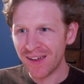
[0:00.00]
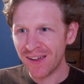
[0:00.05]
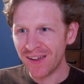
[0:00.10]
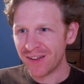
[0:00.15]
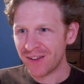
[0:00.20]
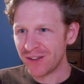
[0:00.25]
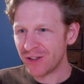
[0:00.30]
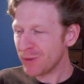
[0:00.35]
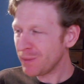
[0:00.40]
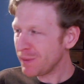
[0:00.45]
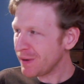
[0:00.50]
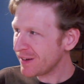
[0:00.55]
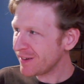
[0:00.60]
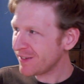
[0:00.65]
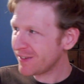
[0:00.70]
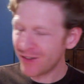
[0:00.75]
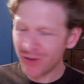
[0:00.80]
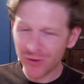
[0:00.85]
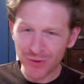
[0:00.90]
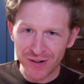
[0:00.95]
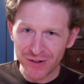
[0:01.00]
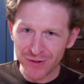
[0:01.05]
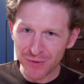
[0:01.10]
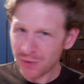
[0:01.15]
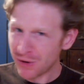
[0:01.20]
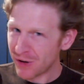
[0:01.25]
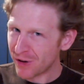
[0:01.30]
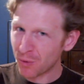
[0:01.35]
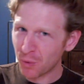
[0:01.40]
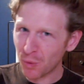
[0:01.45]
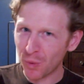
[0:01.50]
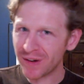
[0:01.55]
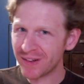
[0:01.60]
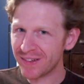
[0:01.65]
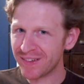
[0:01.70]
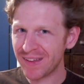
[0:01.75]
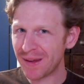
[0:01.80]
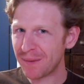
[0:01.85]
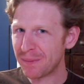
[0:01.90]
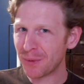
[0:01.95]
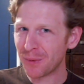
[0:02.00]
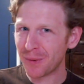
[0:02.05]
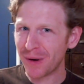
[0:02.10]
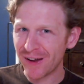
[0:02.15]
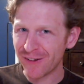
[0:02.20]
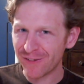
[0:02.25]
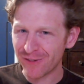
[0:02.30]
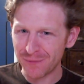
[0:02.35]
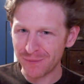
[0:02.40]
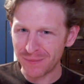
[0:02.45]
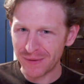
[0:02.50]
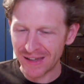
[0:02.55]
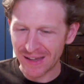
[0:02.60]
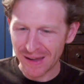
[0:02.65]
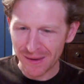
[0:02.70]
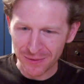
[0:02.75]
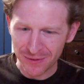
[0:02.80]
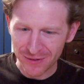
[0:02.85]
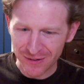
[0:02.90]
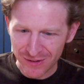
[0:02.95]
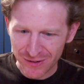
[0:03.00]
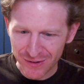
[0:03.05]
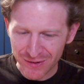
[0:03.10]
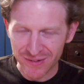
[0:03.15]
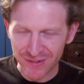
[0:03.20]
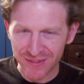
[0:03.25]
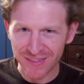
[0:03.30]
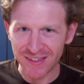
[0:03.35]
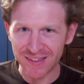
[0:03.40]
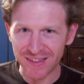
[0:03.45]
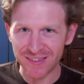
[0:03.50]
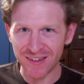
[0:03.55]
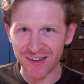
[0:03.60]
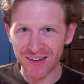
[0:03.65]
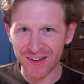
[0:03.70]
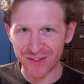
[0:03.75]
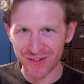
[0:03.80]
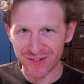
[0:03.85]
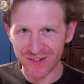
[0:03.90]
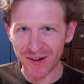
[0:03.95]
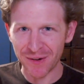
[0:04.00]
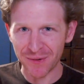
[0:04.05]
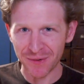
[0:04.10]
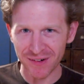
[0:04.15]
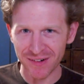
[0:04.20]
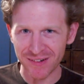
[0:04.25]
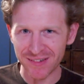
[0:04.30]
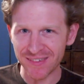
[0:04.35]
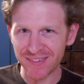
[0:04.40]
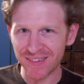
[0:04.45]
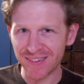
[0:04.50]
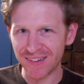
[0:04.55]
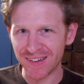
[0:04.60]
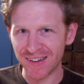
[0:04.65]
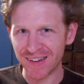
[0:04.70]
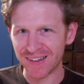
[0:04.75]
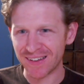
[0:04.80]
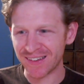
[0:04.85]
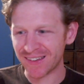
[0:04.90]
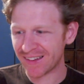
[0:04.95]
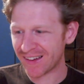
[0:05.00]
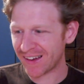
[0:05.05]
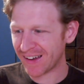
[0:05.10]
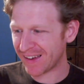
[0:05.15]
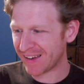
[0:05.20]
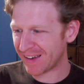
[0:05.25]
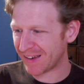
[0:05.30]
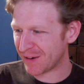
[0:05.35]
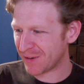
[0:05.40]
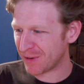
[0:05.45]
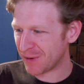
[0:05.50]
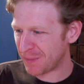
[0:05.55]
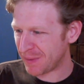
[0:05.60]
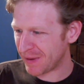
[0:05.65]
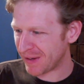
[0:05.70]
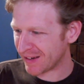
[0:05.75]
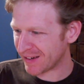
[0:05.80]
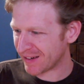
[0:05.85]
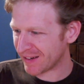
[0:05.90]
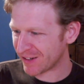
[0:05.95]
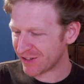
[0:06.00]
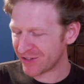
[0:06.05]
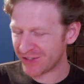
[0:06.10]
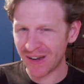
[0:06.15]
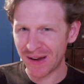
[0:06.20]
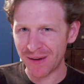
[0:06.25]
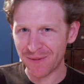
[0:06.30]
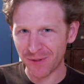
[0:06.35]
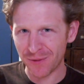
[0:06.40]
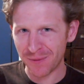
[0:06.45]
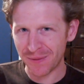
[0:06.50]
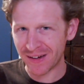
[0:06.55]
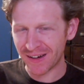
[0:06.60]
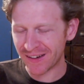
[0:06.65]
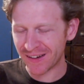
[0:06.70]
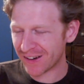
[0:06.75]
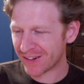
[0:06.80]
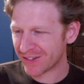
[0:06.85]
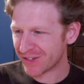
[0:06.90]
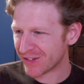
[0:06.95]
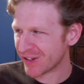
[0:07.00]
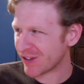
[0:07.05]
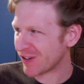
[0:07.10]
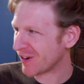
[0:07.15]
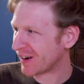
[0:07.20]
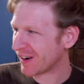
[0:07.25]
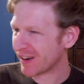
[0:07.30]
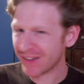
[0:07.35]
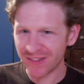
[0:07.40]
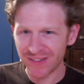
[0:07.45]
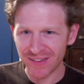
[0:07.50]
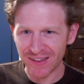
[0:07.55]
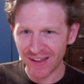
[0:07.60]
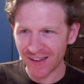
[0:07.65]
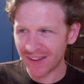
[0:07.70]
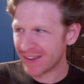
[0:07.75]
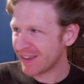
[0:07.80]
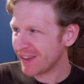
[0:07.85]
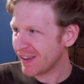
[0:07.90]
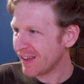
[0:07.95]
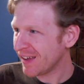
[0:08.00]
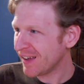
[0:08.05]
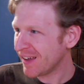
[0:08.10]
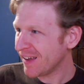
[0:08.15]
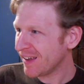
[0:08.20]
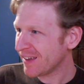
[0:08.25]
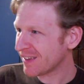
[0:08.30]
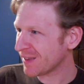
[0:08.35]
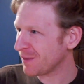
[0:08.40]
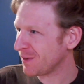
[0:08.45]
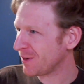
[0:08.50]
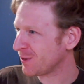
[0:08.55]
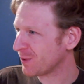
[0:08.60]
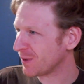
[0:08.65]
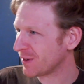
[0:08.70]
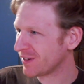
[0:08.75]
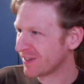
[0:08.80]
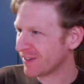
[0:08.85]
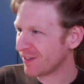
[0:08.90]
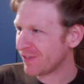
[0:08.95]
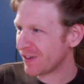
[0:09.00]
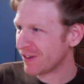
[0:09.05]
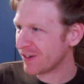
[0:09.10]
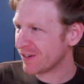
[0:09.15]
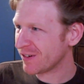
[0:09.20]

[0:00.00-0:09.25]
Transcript: you'll be in a situation where you're one step away from being able to use these other networks. And I, it would be a shame for me to not show you how to do that. So let me switch the view